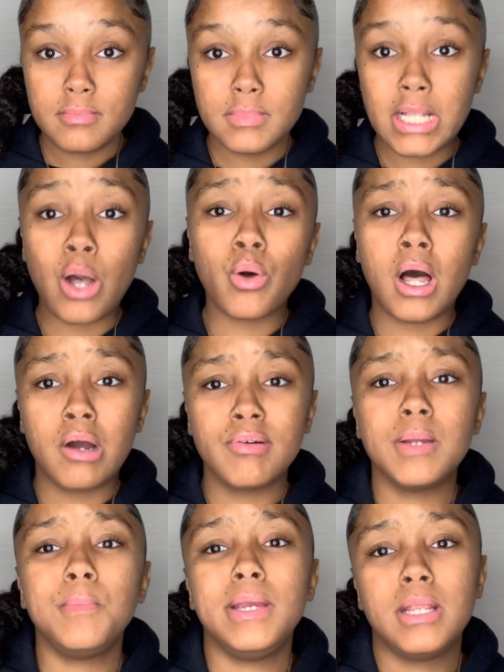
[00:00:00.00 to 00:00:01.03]

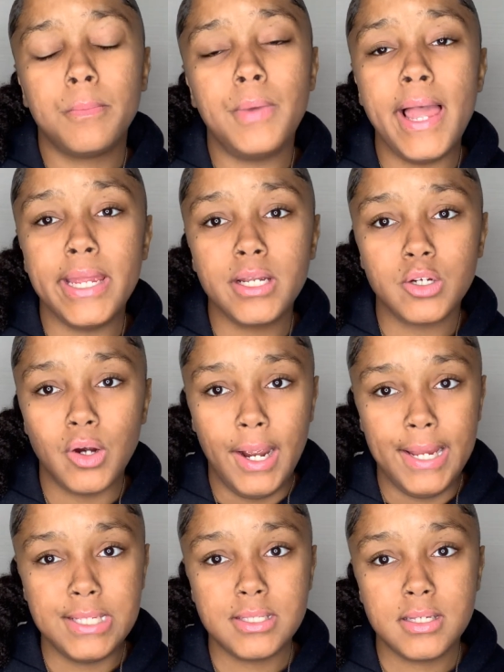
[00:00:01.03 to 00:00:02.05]
already be in a pain
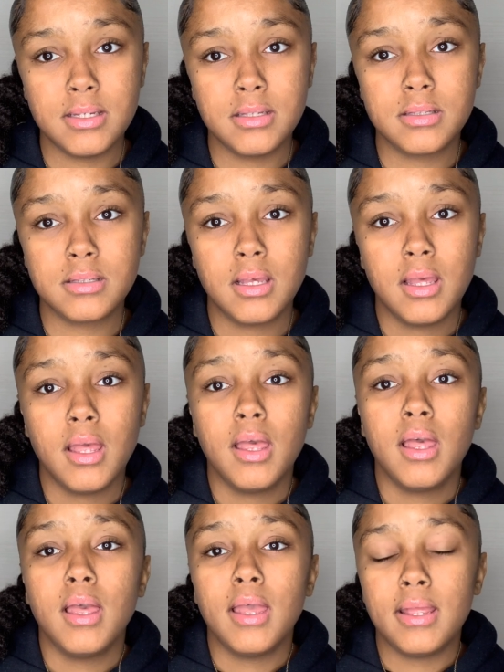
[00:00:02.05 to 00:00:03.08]
crisis,
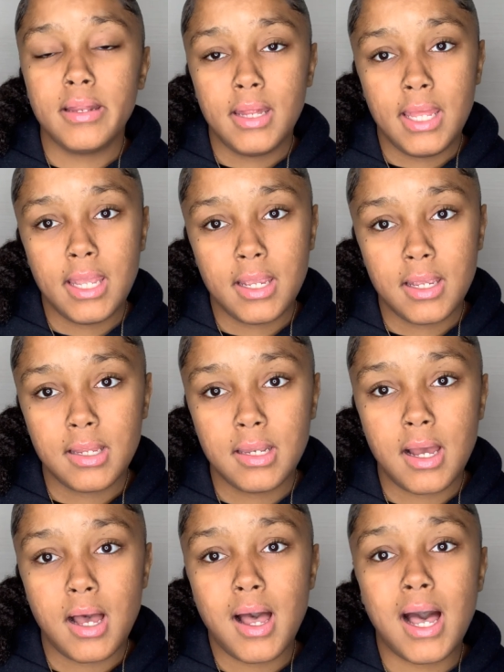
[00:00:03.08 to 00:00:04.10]
and
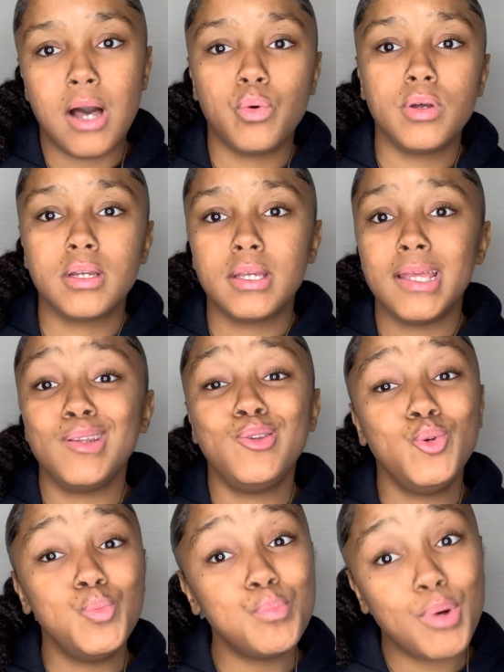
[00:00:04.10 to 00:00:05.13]
then I would get
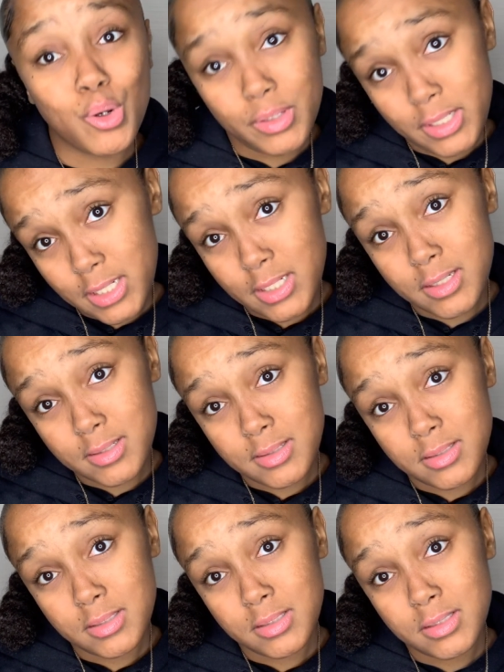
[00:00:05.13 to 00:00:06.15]
pneumonia.
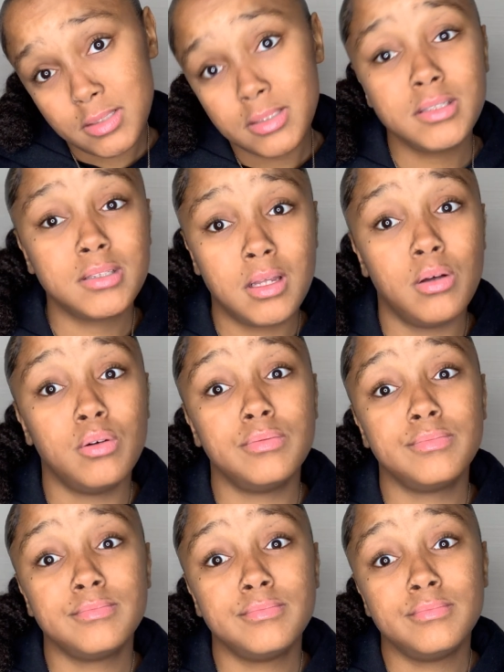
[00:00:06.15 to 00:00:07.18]
So
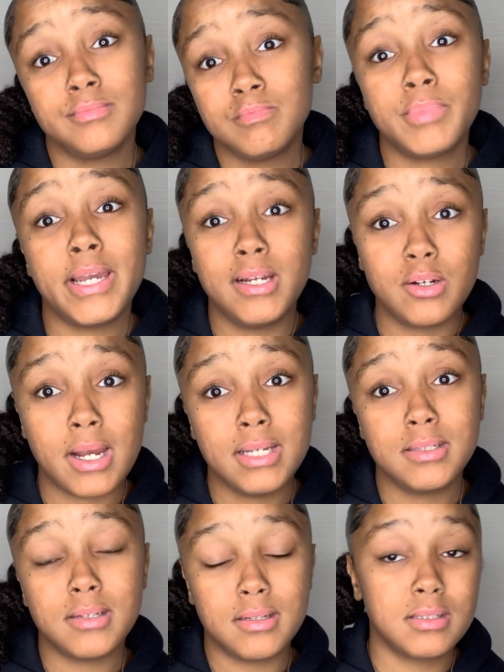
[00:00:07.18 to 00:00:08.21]
pain
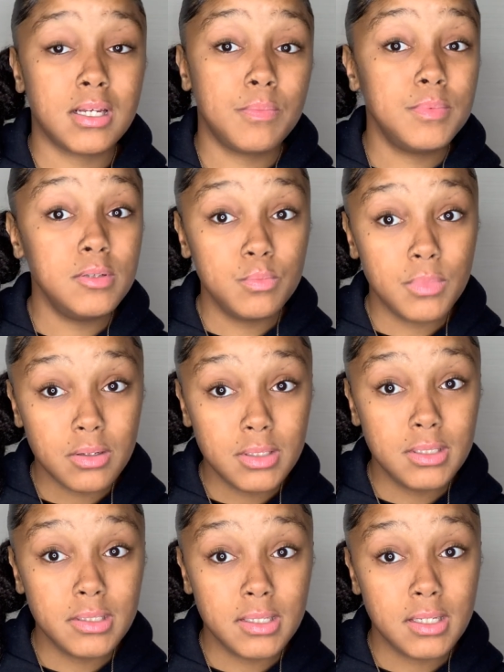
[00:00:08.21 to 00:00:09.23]
crisis on top of
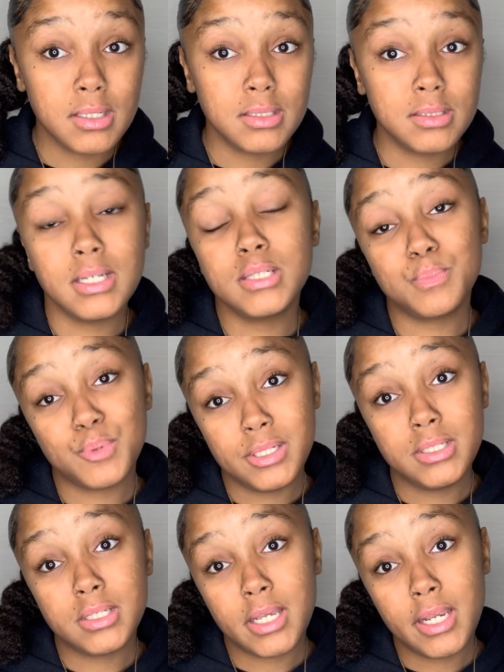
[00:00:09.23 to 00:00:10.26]
pneumonia, that's pretty
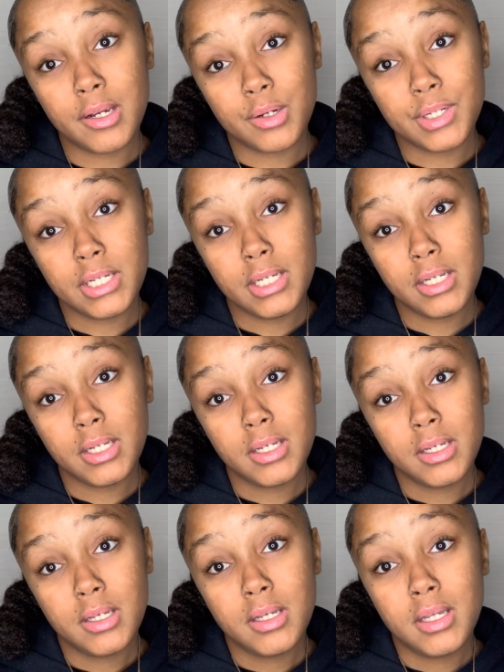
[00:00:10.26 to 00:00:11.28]
scary.
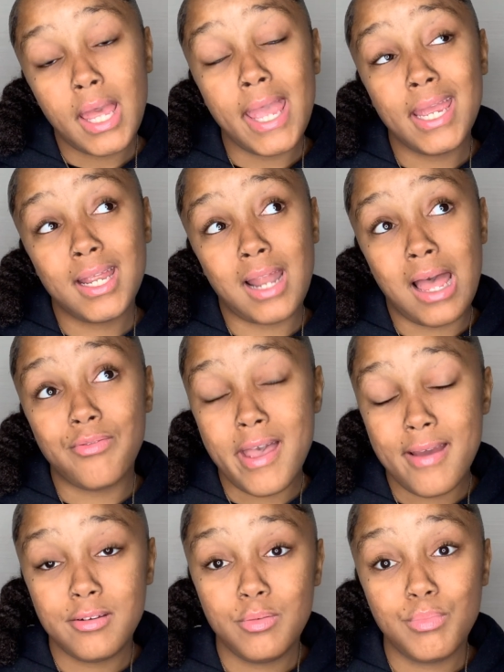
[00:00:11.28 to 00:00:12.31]
And I've
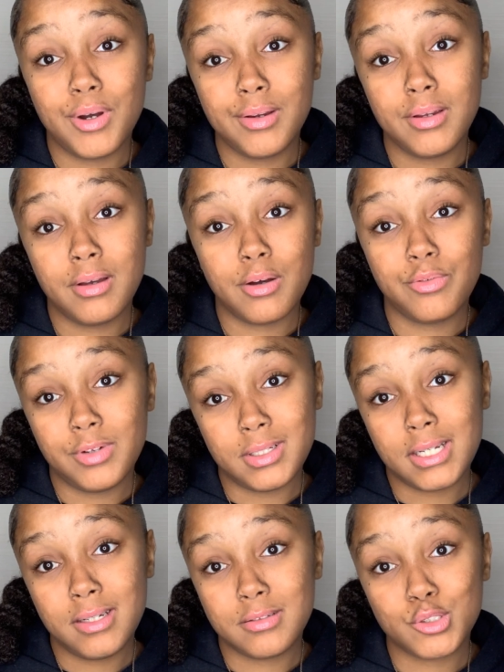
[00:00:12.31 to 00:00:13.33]
had pneumonia over
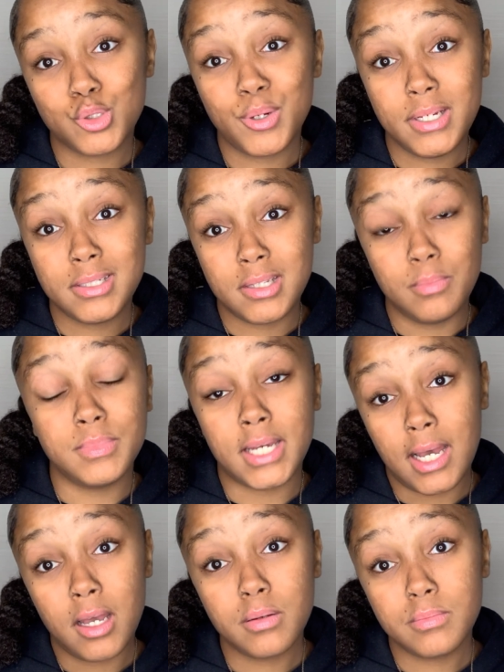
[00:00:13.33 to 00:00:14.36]
like 20 some
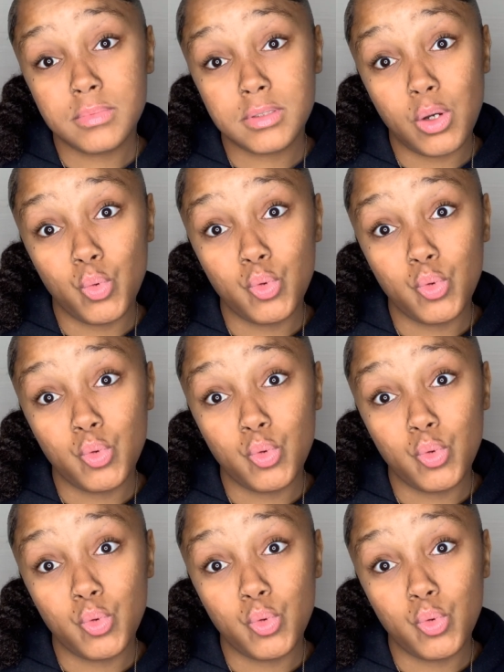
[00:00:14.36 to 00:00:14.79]
times. So